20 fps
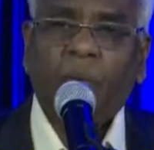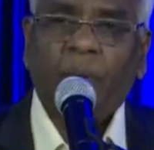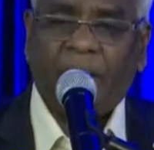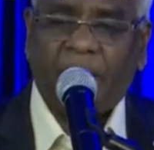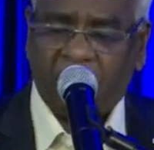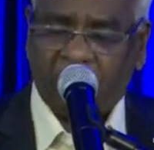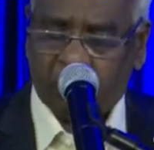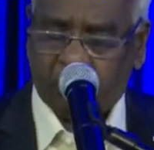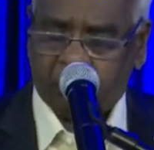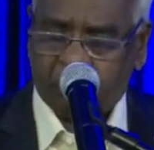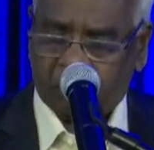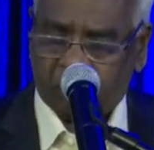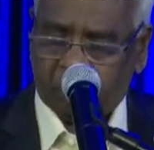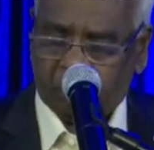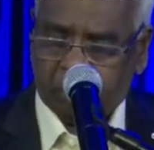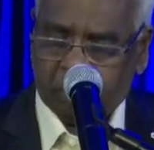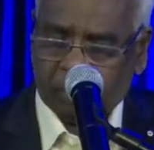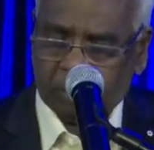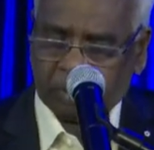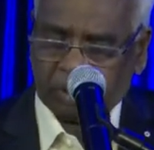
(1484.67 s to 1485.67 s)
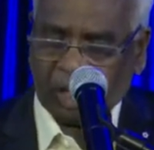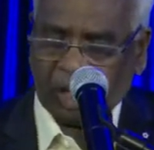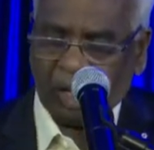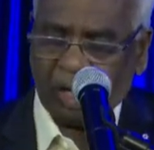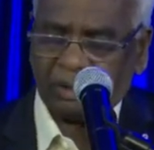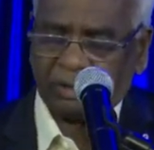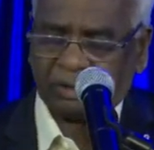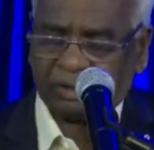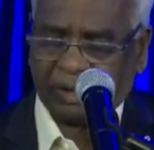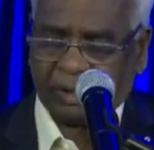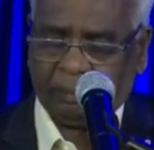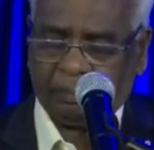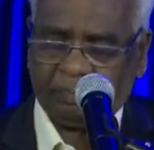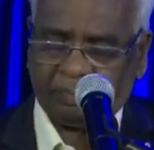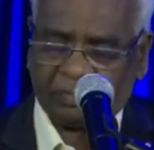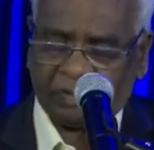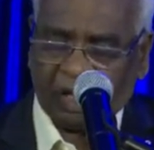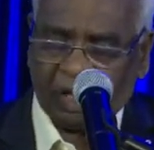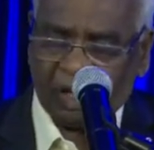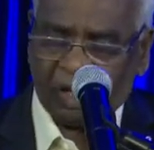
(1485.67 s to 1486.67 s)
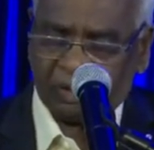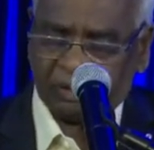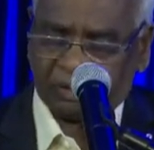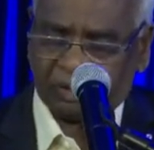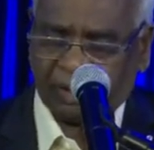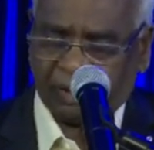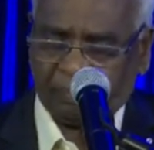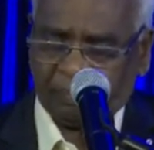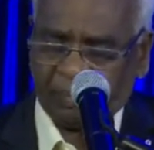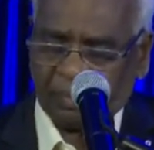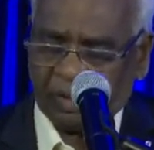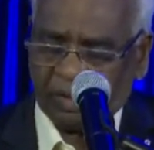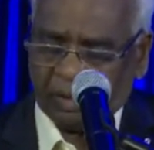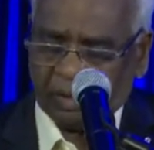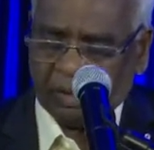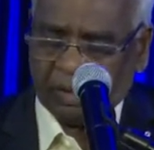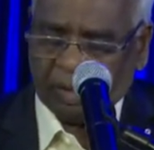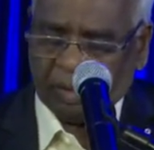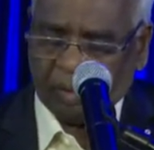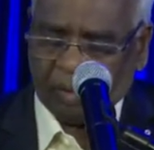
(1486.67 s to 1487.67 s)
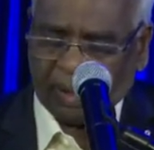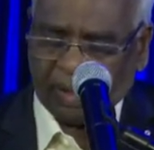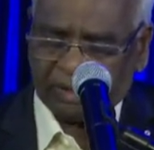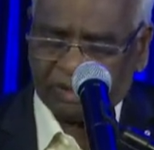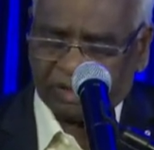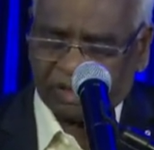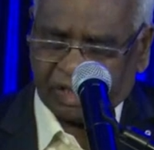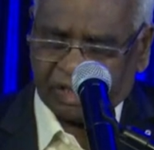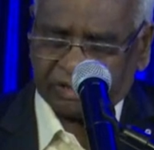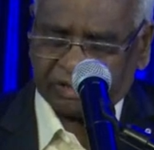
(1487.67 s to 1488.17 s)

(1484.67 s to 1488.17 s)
where third thing, third thing. When